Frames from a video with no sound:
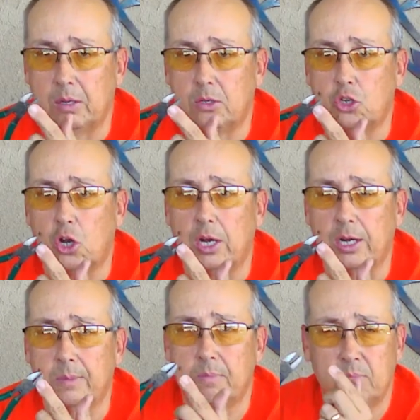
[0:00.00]
jaw on
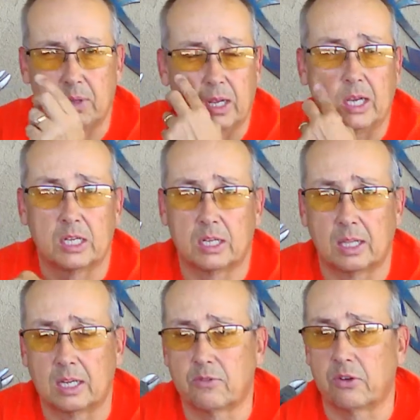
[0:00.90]
them. It cuts
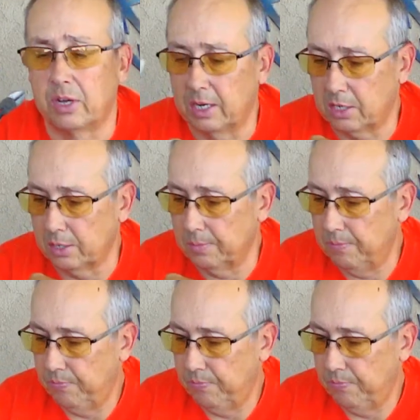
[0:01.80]
things very nicely.